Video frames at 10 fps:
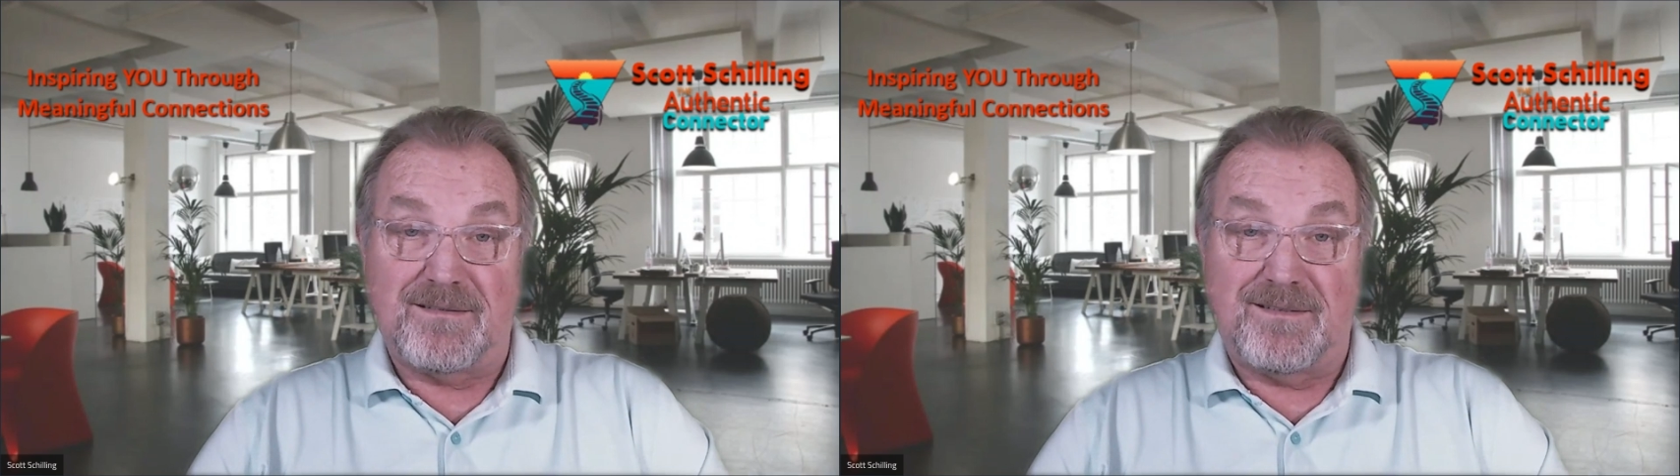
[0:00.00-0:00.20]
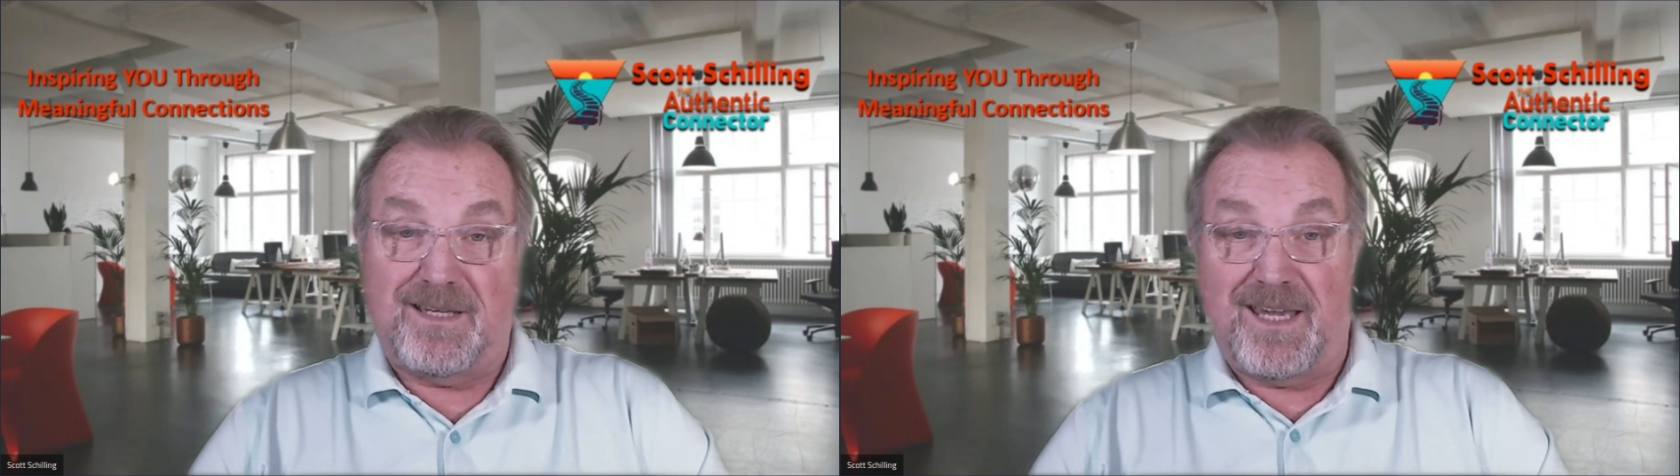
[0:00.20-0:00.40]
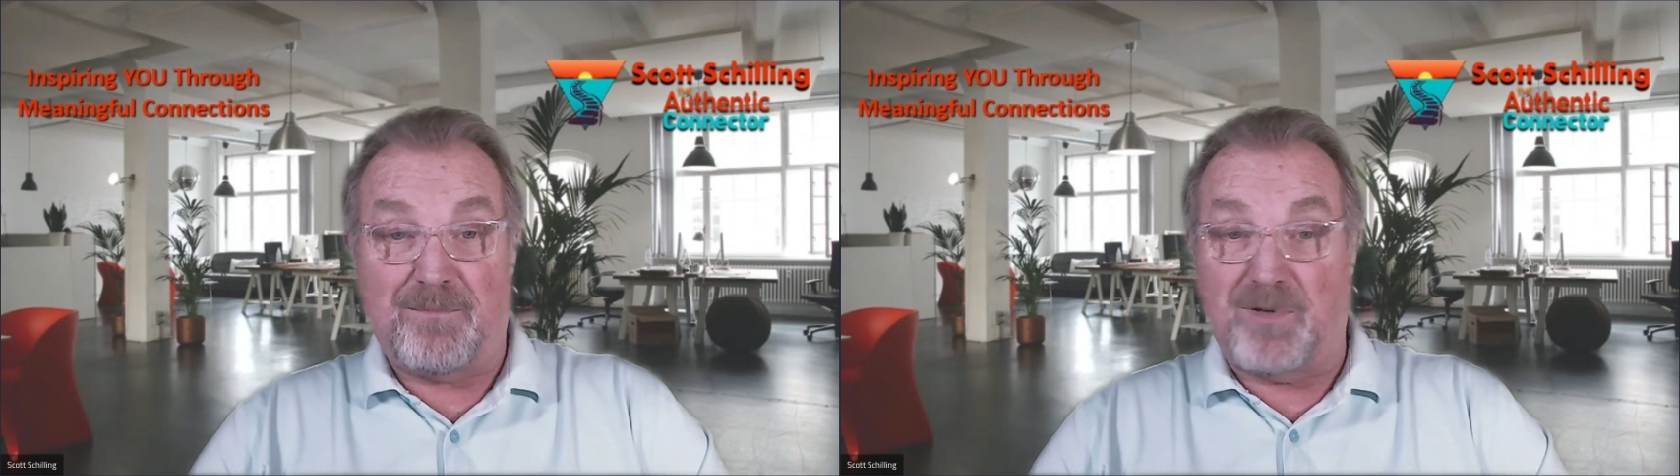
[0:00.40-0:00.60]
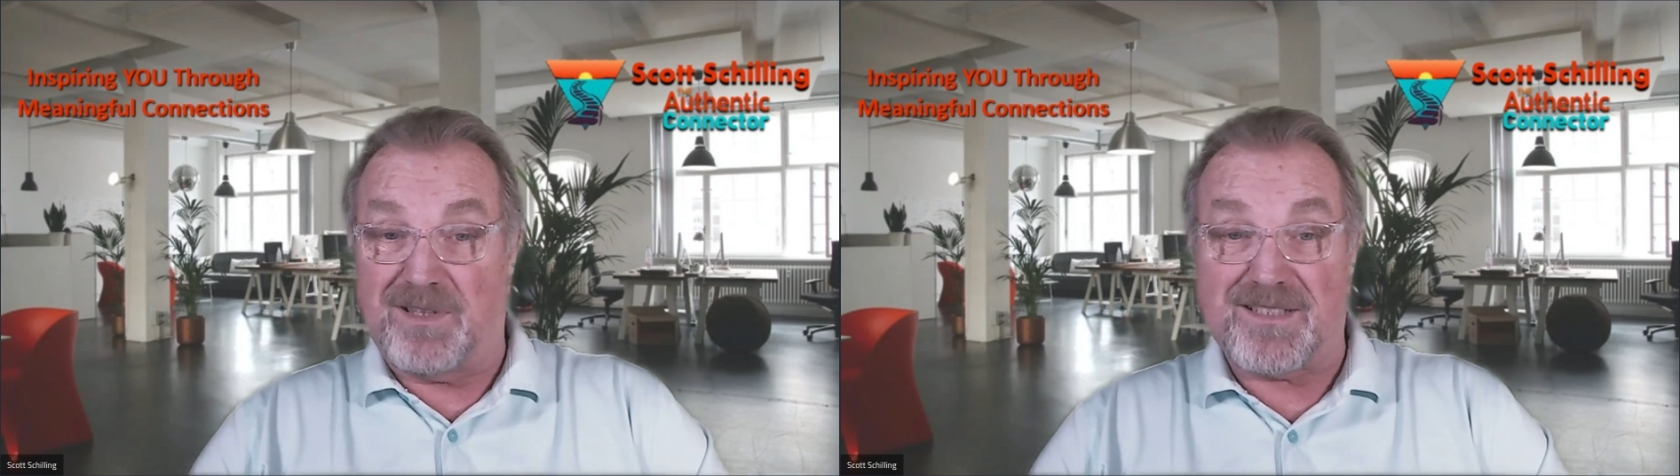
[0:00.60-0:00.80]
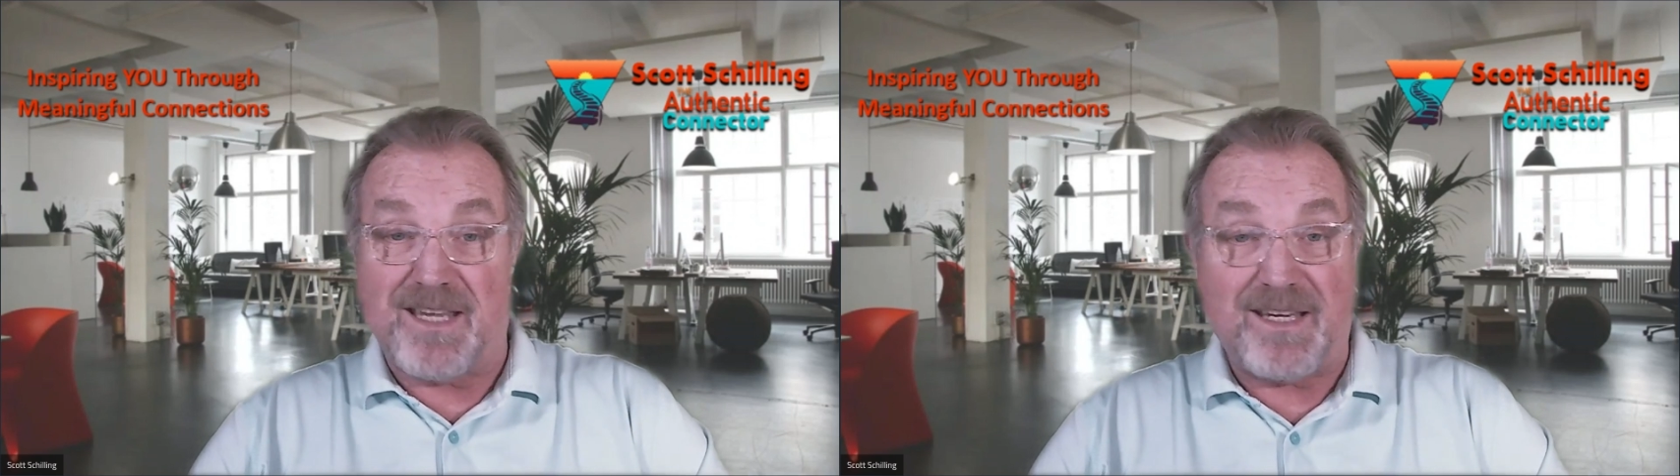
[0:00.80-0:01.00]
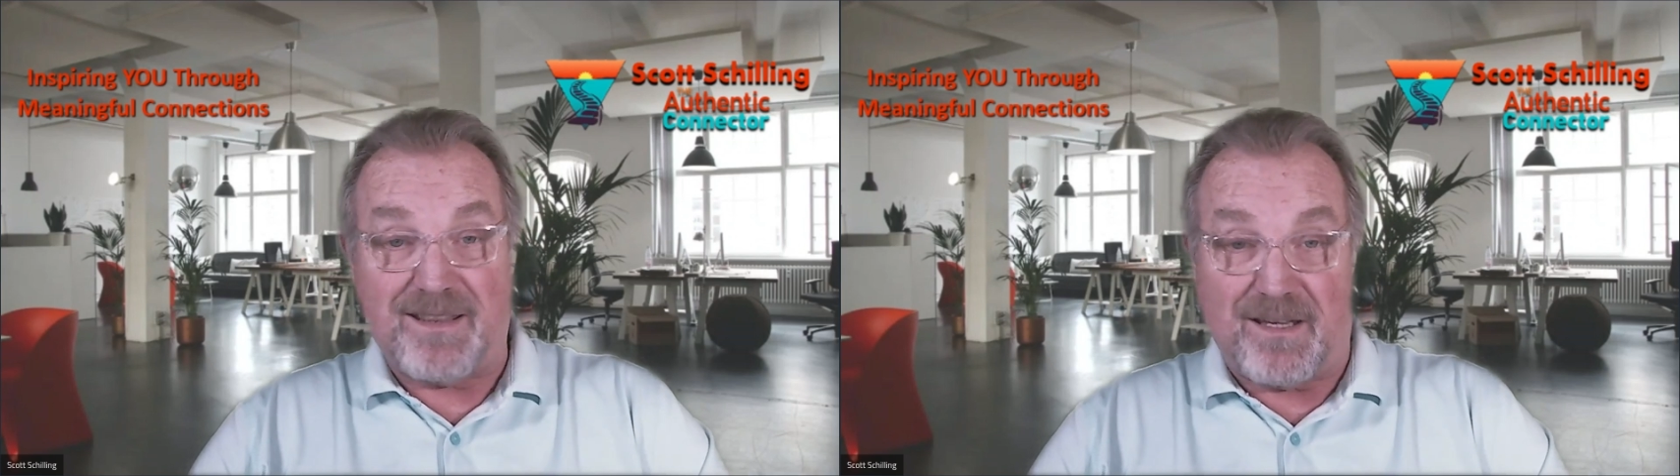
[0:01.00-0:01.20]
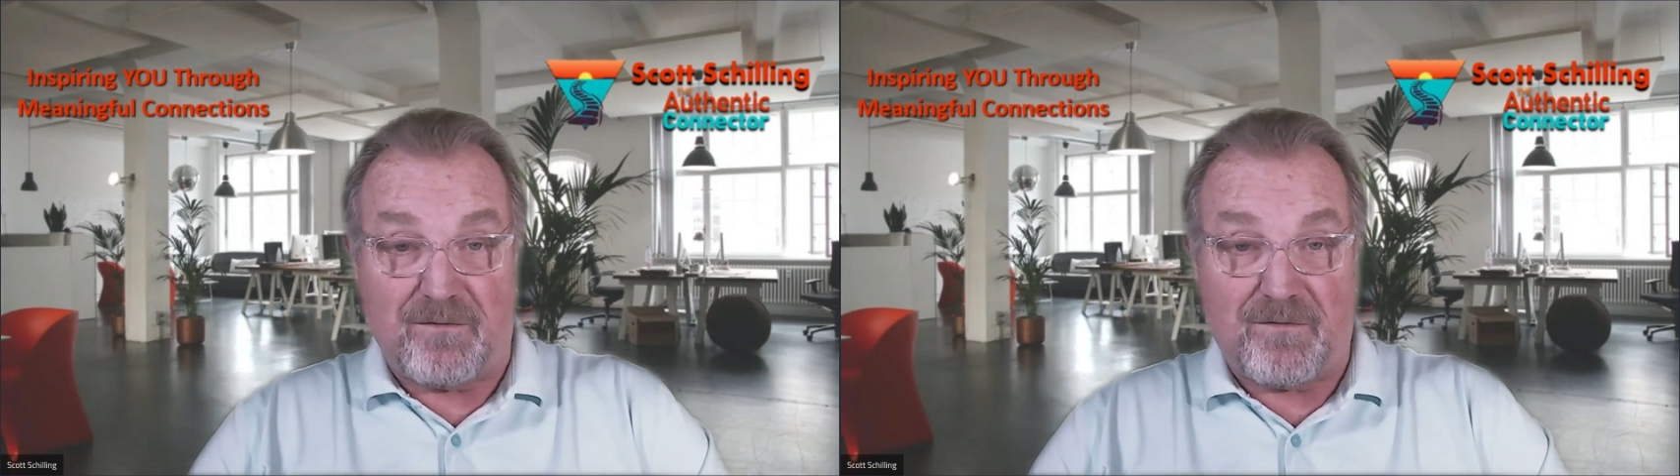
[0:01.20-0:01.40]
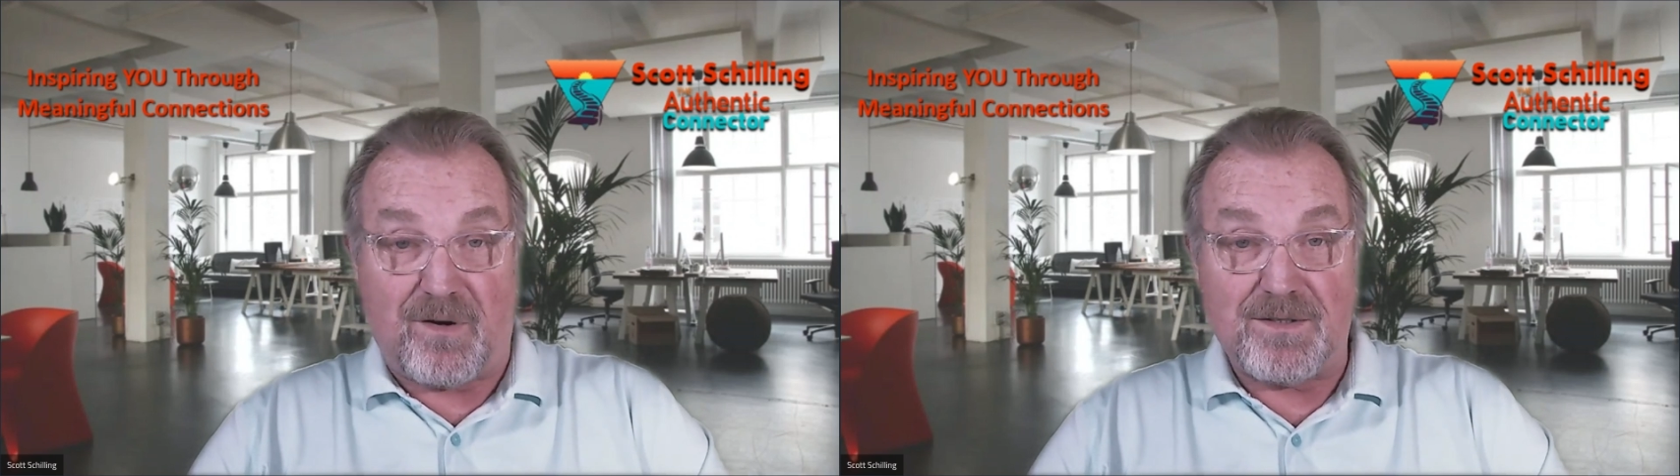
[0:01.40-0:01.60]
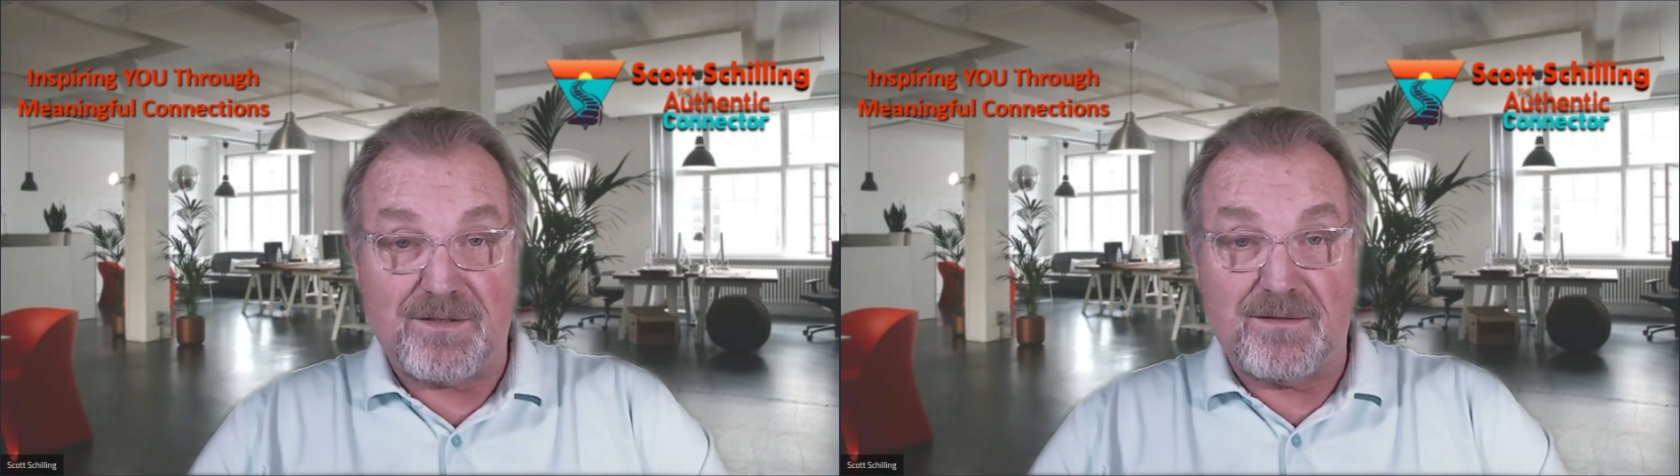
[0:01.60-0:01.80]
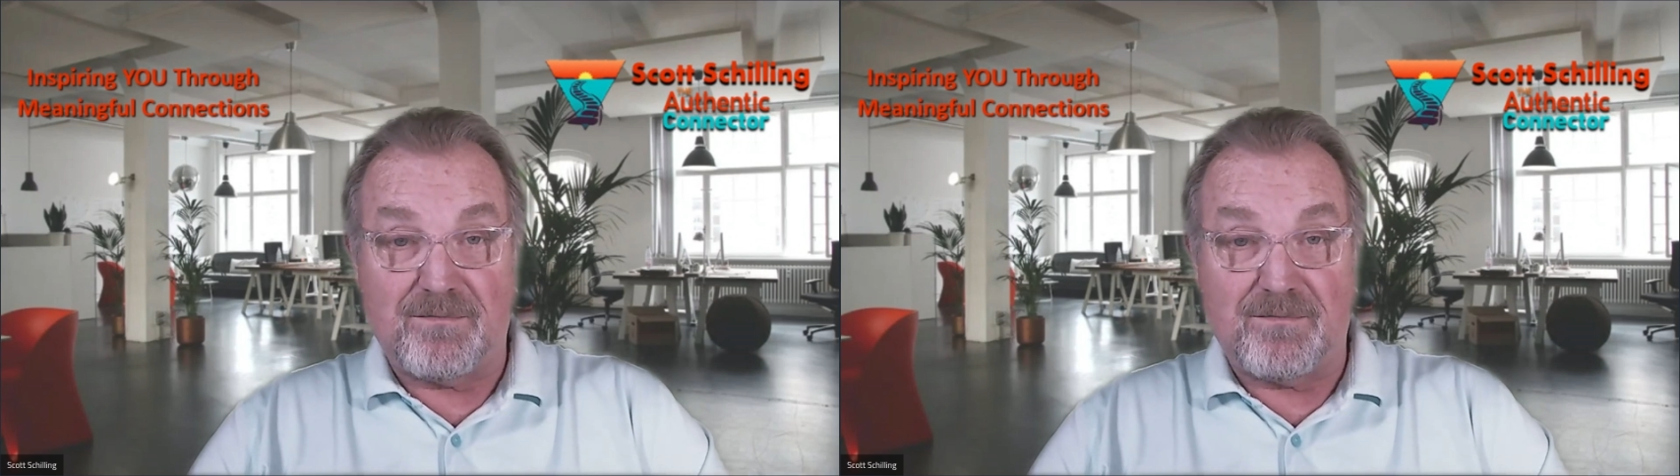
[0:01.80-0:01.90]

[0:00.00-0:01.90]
You can't put the second thing first